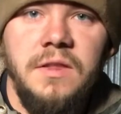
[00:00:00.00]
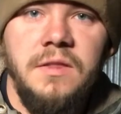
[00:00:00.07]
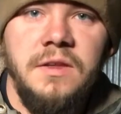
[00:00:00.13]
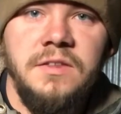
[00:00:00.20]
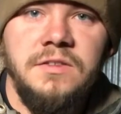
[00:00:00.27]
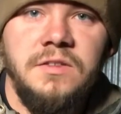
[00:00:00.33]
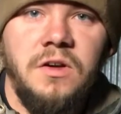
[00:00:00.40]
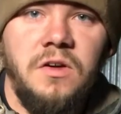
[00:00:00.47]

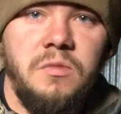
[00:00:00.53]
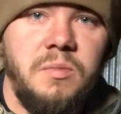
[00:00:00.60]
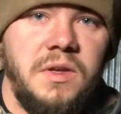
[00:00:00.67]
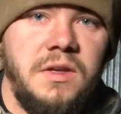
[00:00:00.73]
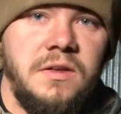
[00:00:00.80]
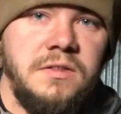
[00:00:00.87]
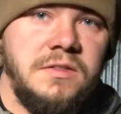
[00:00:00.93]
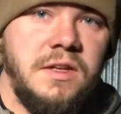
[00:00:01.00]
this talk
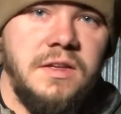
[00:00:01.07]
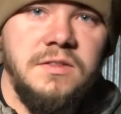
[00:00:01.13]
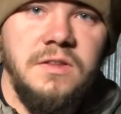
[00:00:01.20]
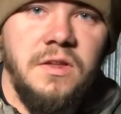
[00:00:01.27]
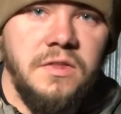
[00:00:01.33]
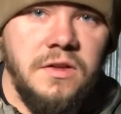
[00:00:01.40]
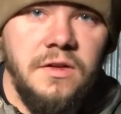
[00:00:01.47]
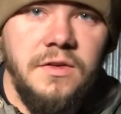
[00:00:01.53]
because it has
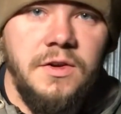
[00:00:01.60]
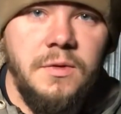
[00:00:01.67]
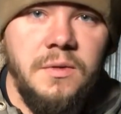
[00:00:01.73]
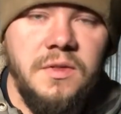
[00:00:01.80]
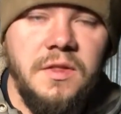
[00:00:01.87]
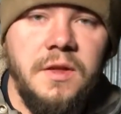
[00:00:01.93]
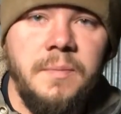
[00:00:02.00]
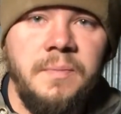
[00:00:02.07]
nothing to do
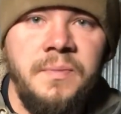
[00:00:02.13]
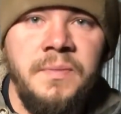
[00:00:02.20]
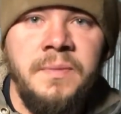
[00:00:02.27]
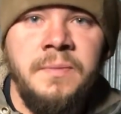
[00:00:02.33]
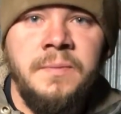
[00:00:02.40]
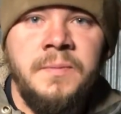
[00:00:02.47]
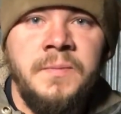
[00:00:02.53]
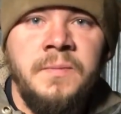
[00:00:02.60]
with it.
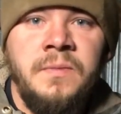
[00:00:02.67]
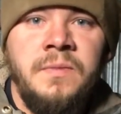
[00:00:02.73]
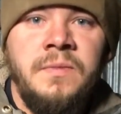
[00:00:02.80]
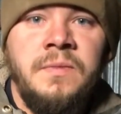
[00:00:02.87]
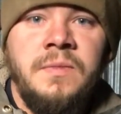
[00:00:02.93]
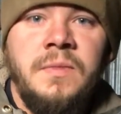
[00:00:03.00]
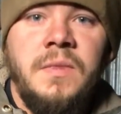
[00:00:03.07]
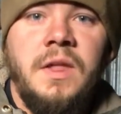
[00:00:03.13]

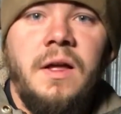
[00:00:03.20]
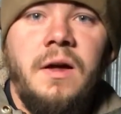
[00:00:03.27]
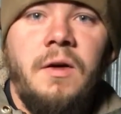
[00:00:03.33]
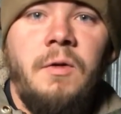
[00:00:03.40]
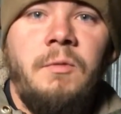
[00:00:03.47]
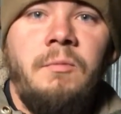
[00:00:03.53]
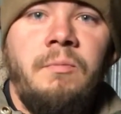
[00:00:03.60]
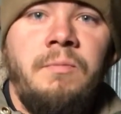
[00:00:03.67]

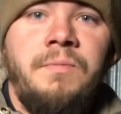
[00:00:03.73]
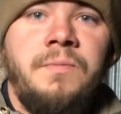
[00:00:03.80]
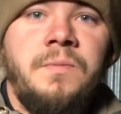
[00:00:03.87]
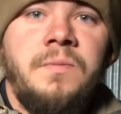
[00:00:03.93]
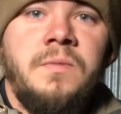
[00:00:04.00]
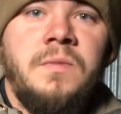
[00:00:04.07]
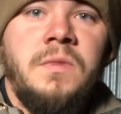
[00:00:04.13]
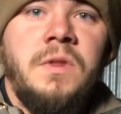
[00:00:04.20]
Now,
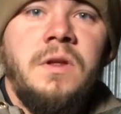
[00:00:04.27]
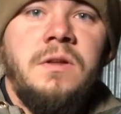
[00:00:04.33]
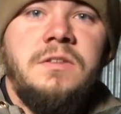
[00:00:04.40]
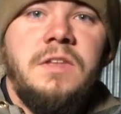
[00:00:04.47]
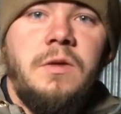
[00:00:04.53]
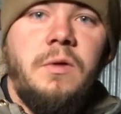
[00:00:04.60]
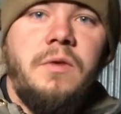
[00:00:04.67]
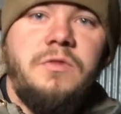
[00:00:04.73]

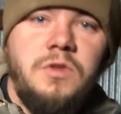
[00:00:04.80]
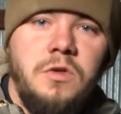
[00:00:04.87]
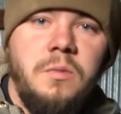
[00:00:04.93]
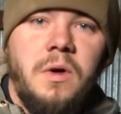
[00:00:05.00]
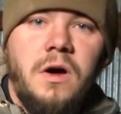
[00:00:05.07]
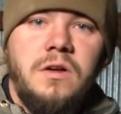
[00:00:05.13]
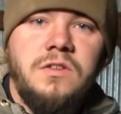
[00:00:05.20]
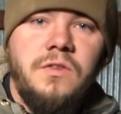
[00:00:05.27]
say we have 2
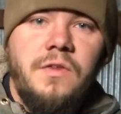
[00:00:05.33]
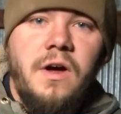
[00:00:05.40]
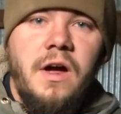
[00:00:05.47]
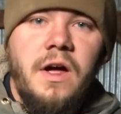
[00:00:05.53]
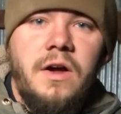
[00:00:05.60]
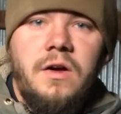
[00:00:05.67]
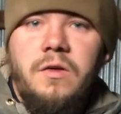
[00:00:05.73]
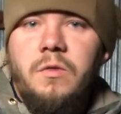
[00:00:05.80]
bars of
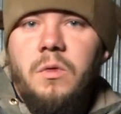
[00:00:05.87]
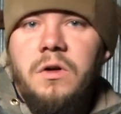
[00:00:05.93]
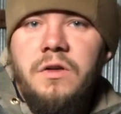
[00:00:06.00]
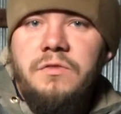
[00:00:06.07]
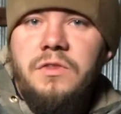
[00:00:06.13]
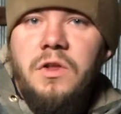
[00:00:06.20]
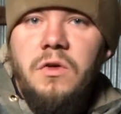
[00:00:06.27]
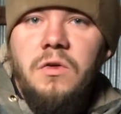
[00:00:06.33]
iron, one of
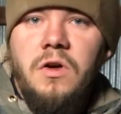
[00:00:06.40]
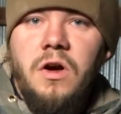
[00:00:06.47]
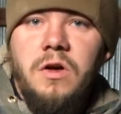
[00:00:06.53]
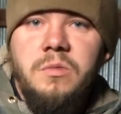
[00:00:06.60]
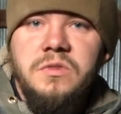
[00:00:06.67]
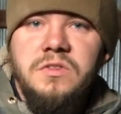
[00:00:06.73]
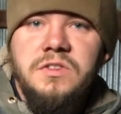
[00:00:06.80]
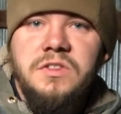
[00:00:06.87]
low
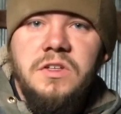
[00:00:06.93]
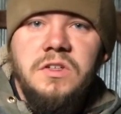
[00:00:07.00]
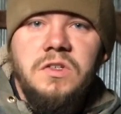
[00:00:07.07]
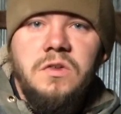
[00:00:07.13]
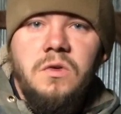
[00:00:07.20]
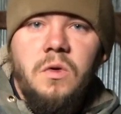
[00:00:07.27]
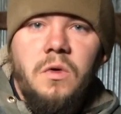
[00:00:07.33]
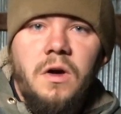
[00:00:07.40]
carbon steel
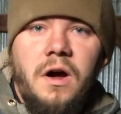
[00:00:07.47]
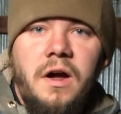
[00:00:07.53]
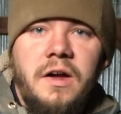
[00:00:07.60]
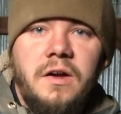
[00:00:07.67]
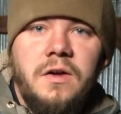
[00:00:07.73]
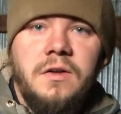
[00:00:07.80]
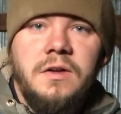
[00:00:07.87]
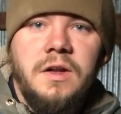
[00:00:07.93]
or
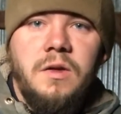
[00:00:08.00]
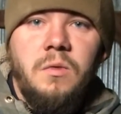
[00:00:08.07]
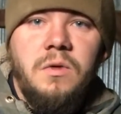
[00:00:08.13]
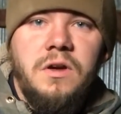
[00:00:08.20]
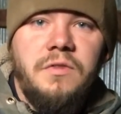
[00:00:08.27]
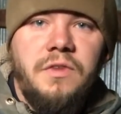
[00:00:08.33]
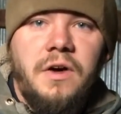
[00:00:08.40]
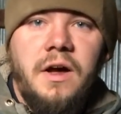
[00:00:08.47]
iron and one
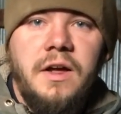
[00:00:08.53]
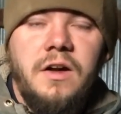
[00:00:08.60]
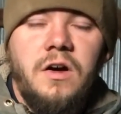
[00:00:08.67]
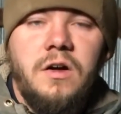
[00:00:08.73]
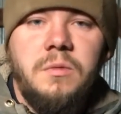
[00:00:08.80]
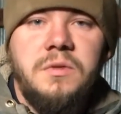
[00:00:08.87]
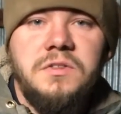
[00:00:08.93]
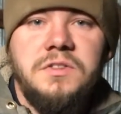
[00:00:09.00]
of high
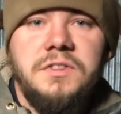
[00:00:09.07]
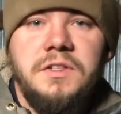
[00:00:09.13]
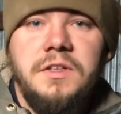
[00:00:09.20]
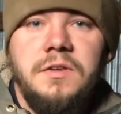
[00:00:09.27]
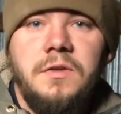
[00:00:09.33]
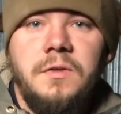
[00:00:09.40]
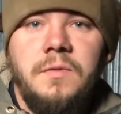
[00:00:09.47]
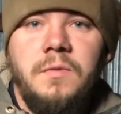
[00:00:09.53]
carbon
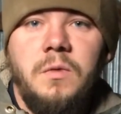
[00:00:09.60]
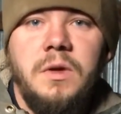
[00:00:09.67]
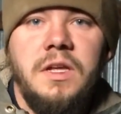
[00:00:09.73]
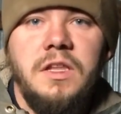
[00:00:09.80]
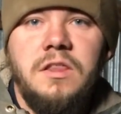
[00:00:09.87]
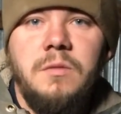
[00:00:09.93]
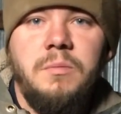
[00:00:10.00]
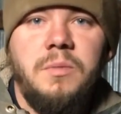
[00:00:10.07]
steel. We get
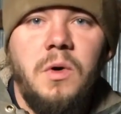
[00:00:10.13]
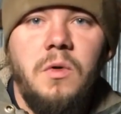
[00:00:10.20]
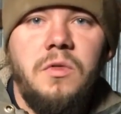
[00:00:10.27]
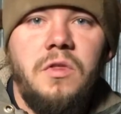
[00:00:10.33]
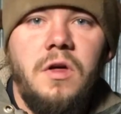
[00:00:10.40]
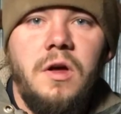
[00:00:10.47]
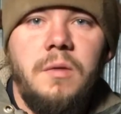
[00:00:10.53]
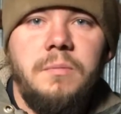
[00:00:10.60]
them both
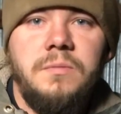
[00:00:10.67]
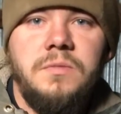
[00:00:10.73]
up